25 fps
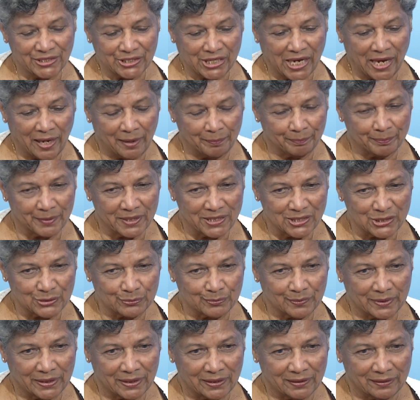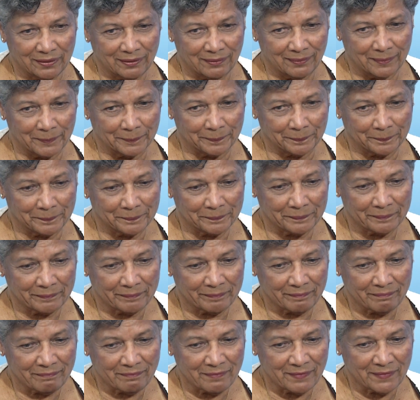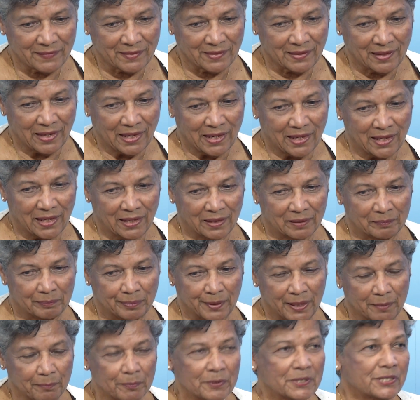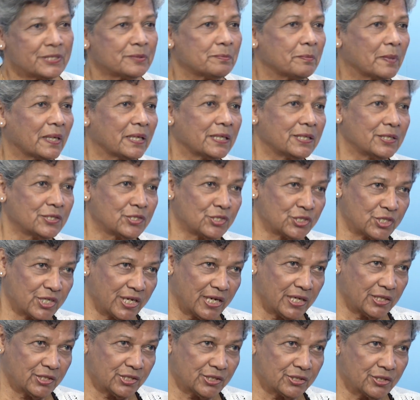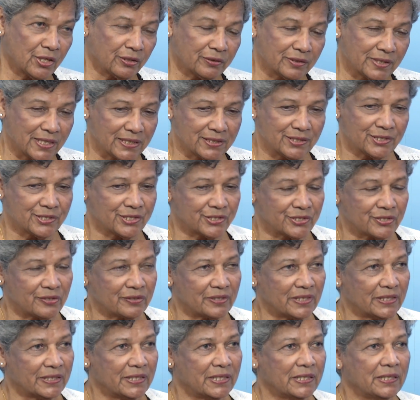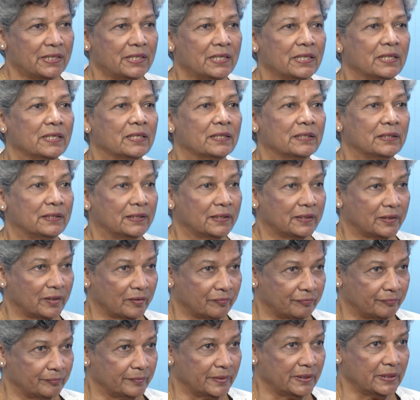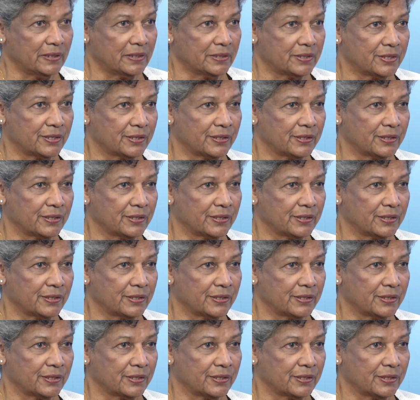happens when people's minds change, not necessarily the government.